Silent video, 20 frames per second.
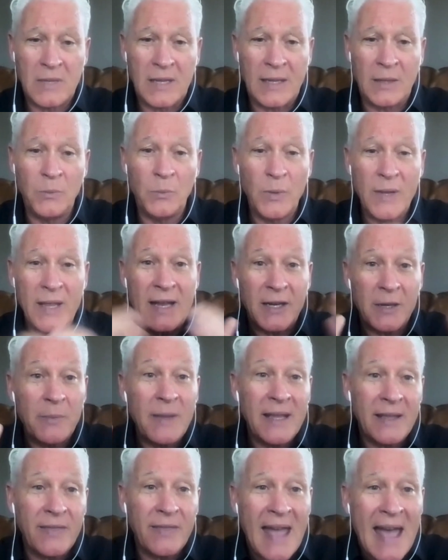And we had to
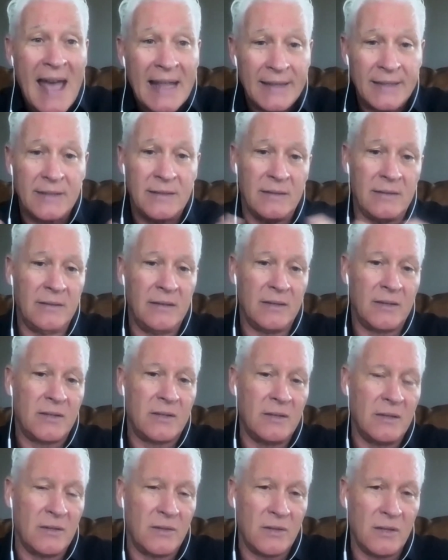make that
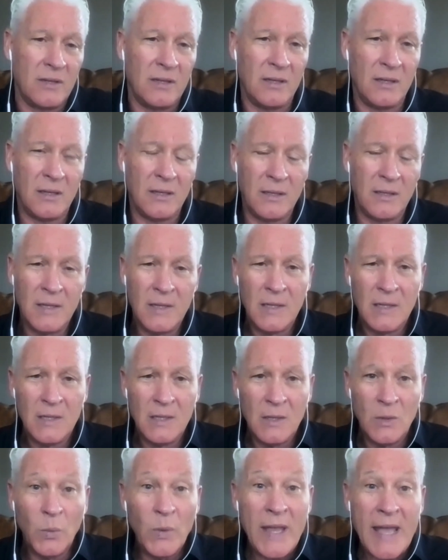decision.
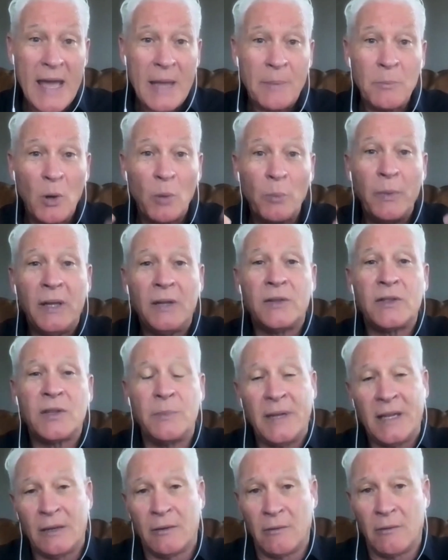We had
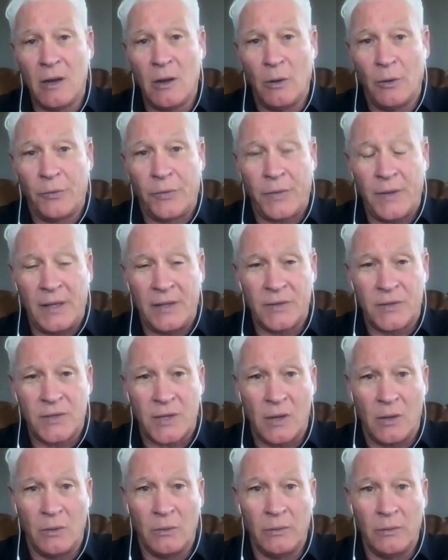momentum and growth, and
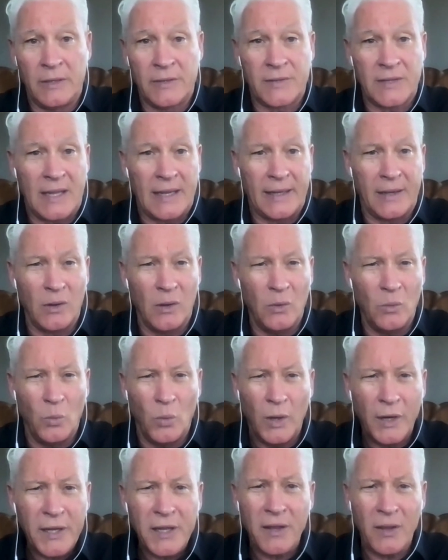so it's like,
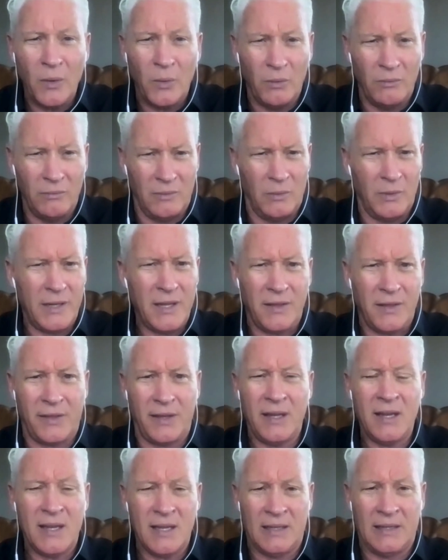what are you
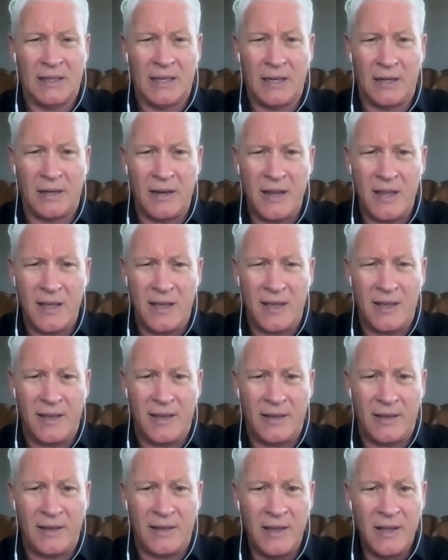thinking, Larry?
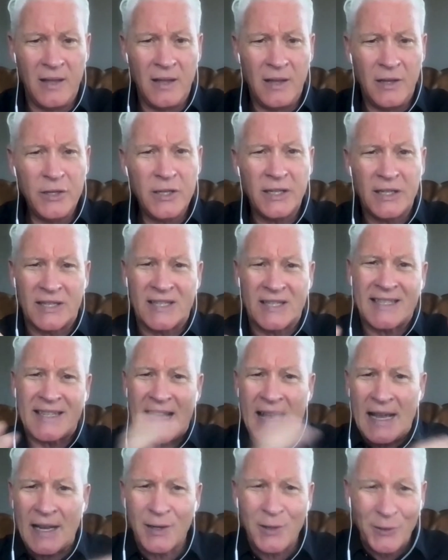You're going to
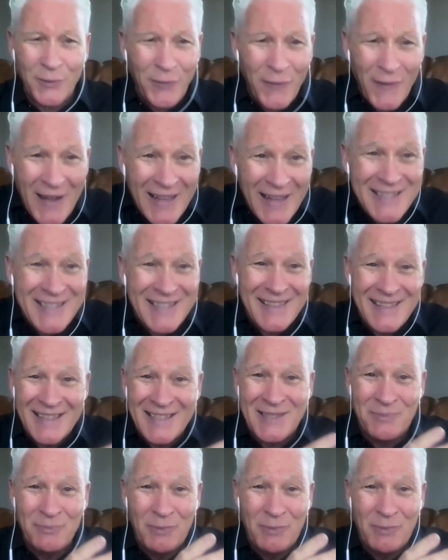sacrifice this